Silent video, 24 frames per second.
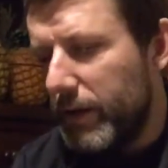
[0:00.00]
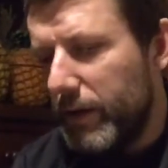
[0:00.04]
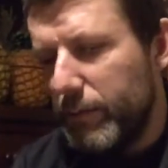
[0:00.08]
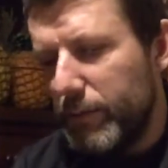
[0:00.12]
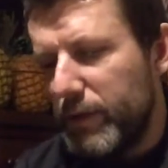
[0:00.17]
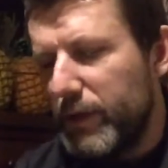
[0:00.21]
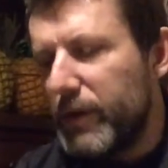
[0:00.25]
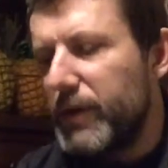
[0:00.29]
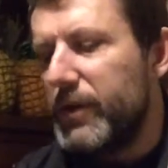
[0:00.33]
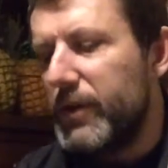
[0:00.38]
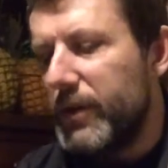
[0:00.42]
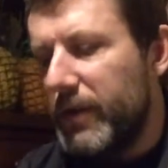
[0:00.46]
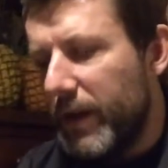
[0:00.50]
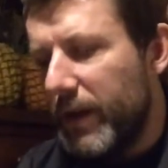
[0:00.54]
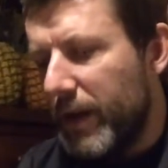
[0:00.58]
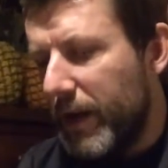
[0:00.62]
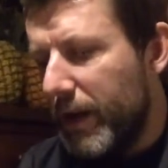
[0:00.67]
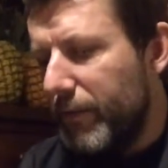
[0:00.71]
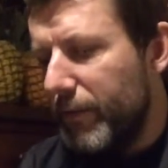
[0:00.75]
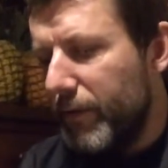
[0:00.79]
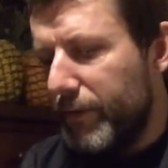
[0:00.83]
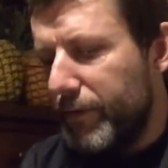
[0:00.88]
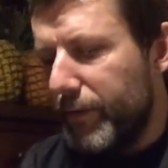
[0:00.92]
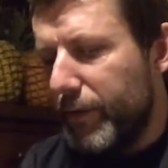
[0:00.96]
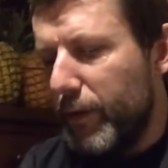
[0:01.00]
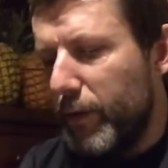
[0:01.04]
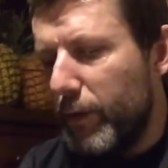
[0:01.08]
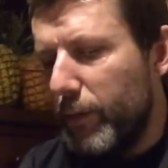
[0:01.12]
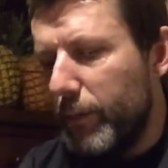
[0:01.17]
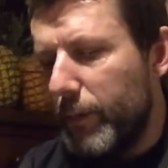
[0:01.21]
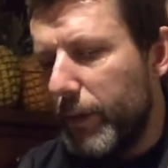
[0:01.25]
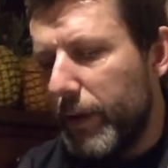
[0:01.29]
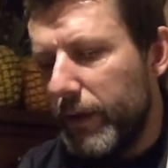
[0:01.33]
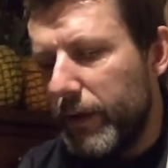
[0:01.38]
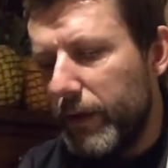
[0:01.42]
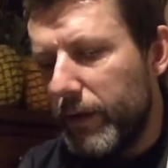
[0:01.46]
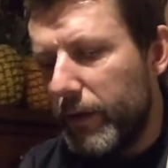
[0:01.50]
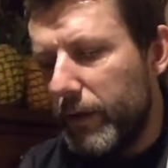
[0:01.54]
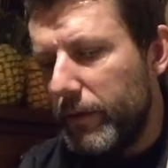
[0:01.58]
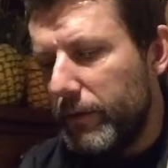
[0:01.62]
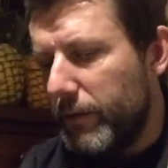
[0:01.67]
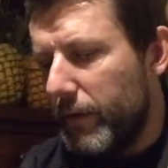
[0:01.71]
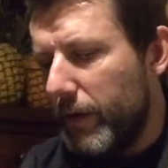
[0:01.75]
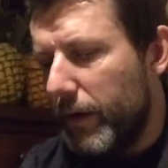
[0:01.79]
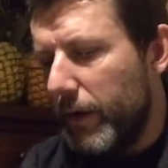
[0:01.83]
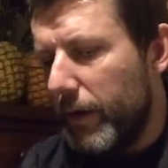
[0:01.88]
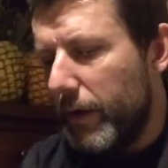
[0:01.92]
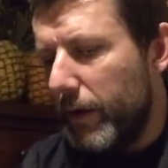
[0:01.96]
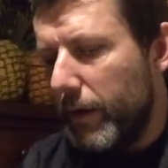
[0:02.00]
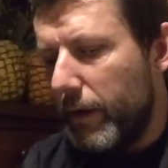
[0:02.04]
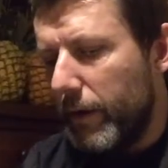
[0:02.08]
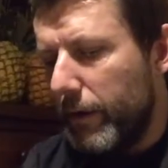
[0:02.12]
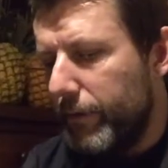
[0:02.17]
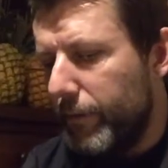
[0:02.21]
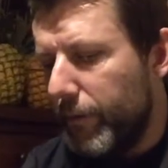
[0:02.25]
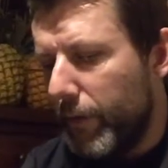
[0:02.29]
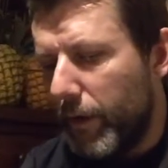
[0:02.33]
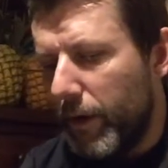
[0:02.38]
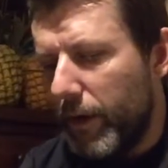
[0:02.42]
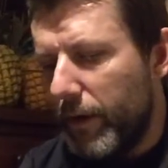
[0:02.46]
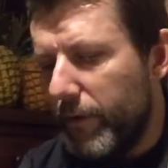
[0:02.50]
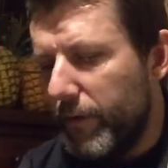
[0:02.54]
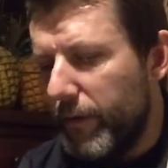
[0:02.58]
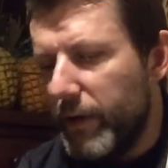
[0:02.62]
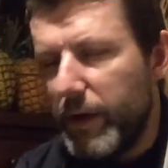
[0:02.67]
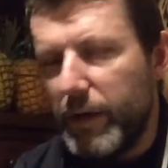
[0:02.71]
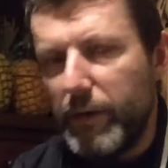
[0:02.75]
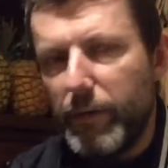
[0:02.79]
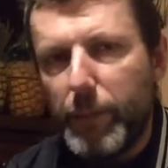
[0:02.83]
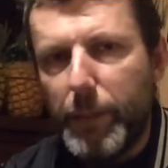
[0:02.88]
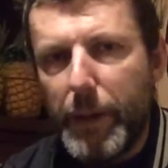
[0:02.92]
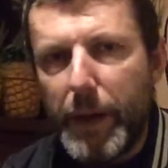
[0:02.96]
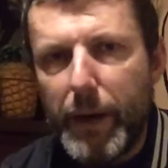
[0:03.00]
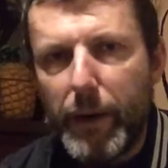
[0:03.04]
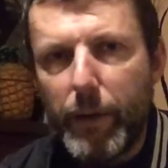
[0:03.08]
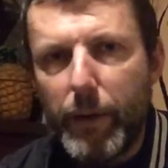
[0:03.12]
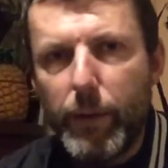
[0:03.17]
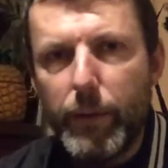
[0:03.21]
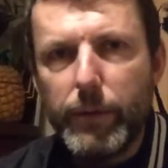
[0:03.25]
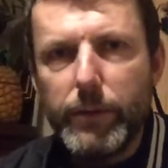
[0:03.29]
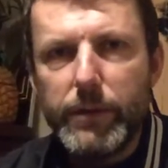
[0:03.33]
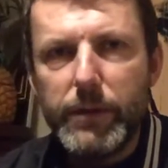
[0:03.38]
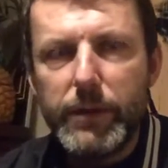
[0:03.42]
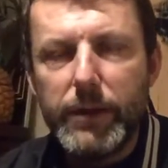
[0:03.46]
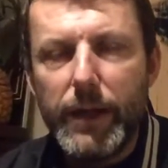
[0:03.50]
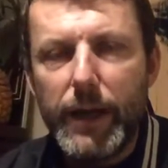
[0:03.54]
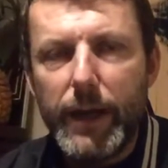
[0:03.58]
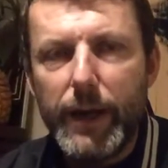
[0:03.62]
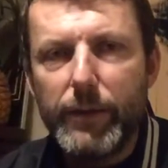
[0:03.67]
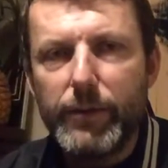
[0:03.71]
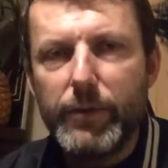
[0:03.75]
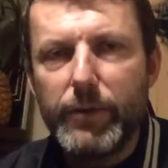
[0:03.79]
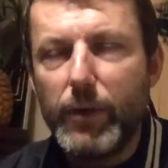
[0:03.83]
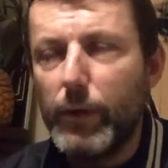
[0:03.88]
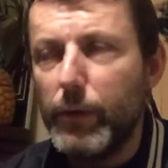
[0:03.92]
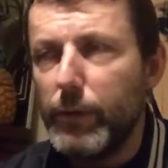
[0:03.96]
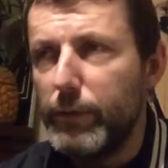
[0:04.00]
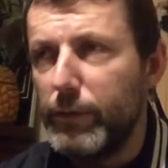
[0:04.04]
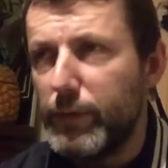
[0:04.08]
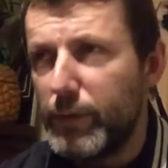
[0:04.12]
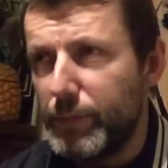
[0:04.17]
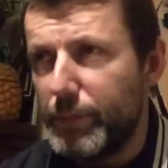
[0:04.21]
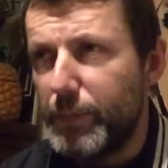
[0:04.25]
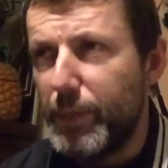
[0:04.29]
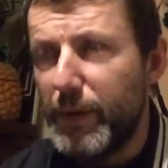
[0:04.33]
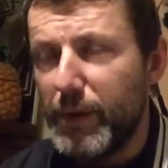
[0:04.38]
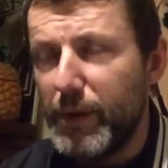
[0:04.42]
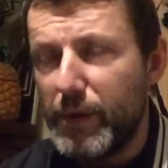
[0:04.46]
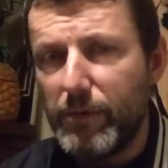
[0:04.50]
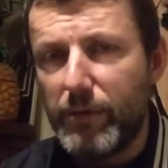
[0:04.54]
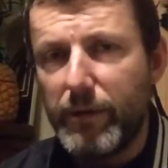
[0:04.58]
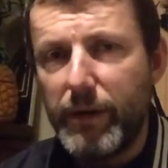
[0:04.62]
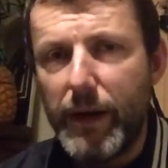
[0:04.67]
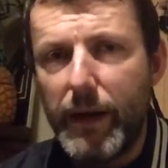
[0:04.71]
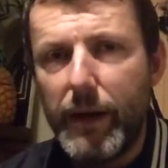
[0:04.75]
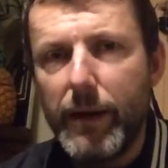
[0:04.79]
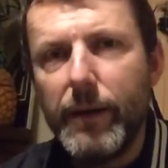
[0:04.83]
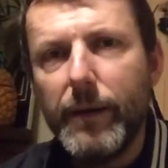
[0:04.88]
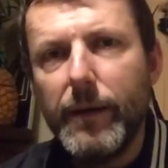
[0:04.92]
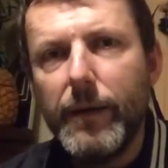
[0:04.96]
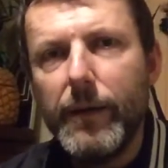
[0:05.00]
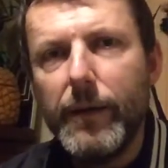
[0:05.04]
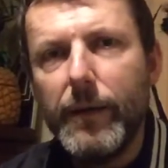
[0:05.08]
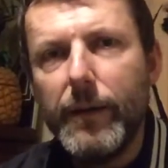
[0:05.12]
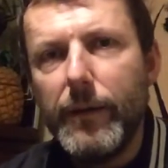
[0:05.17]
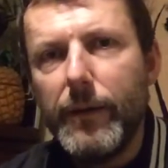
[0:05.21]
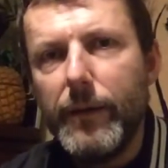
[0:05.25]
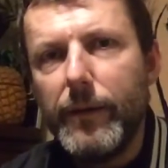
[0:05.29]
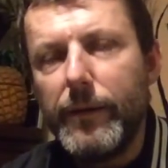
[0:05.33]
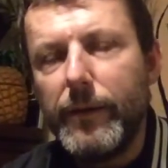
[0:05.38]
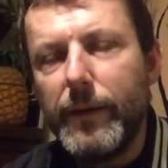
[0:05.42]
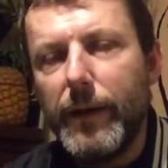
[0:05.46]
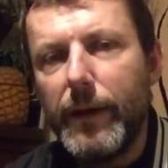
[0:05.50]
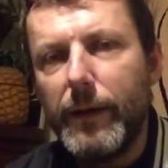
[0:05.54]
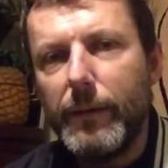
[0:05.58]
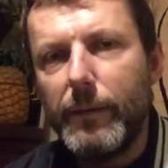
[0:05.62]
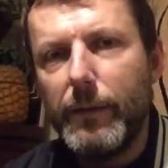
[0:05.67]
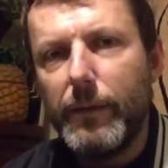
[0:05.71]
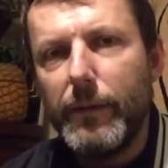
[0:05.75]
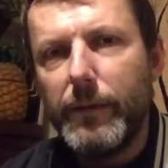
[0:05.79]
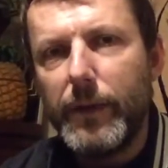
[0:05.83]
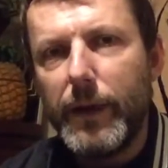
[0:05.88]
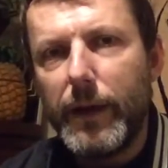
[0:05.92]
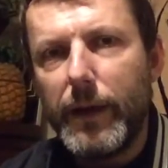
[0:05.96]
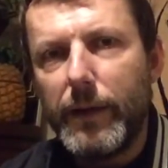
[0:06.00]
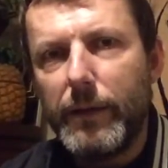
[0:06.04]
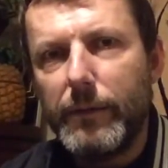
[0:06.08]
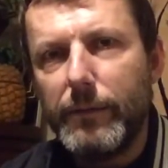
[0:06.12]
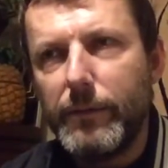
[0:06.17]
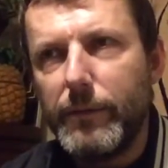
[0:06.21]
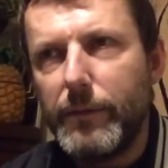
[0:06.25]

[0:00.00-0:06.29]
It was a scary film, man. And if I ever hear about a haunted house, I always picture that